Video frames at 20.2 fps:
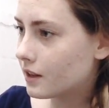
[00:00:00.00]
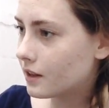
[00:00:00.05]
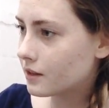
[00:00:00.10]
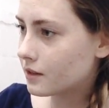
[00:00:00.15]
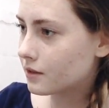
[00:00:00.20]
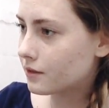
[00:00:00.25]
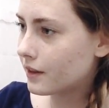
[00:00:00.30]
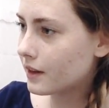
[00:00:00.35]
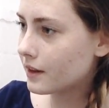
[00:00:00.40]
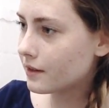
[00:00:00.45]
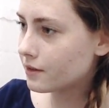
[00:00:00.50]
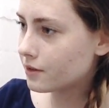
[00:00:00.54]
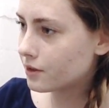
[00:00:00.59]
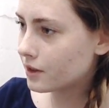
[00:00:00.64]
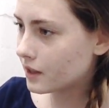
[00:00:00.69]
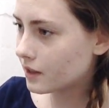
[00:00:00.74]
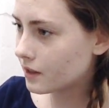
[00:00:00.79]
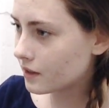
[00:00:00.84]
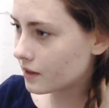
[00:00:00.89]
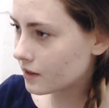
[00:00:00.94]
So 5
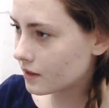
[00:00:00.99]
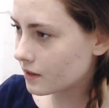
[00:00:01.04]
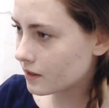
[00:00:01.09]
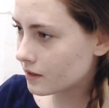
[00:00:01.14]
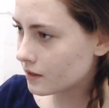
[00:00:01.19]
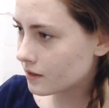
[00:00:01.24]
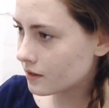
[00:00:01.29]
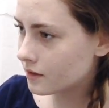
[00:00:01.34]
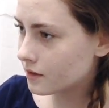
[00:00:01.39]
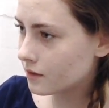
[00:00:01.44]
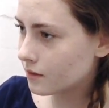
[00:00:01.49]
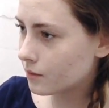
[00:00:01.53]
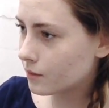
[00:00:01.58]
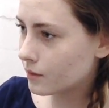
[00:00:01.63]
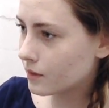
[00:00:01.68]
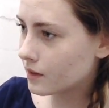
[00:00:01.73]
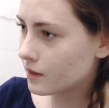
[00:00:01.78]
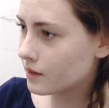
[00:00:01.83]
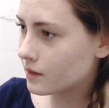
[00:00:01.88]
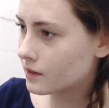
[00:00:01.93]
strand is
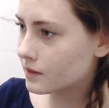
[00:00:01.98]
one of the